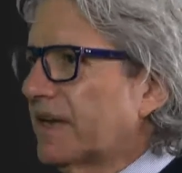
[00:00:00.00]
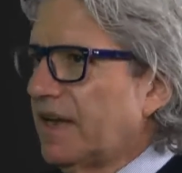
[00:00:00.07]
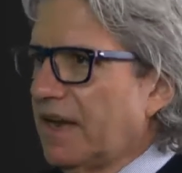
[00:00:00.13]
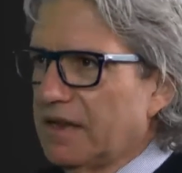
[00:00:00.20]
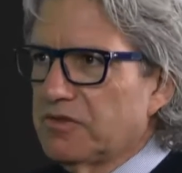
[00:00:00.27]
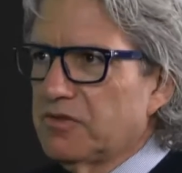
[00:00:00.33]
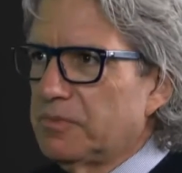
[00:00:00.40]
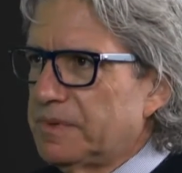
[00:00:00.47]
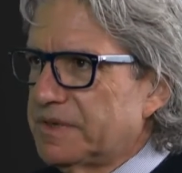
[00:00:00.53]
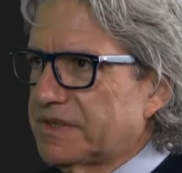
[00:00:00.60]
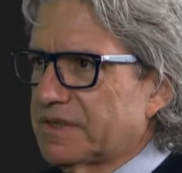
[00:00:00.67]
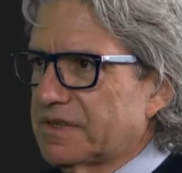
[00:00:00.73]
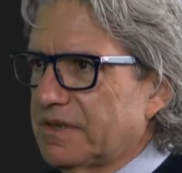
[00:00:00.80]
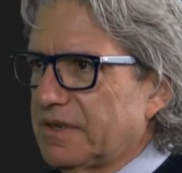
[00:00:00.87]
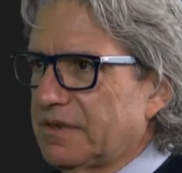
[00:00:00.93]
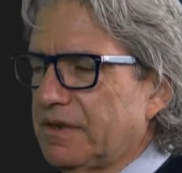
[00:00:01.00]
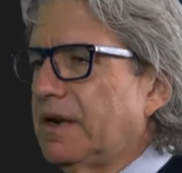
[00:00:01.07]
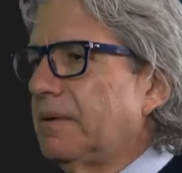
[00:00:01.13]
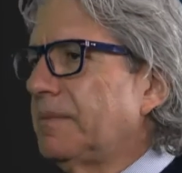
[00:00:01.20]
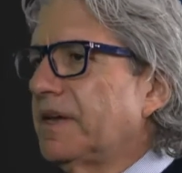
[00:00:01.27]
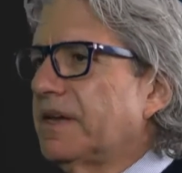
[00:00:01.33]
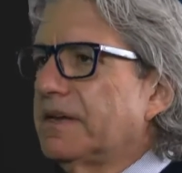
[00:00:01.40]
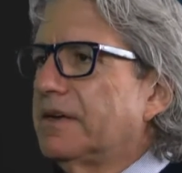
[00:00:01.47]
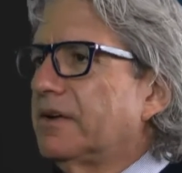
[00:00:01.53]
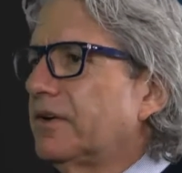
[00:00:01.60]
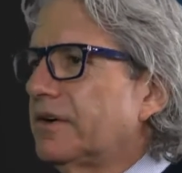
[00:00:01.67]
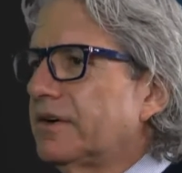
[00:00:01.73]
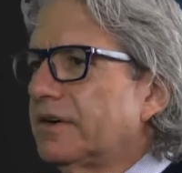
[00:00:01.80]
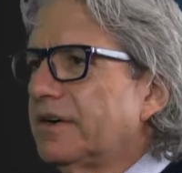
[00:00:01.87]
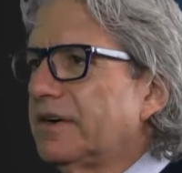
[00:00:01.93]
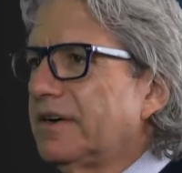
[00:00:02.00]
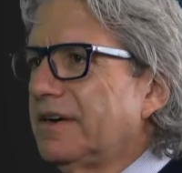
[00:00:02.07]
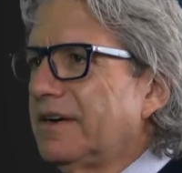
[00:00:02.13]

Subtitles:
can't do business there. They're not making it harder.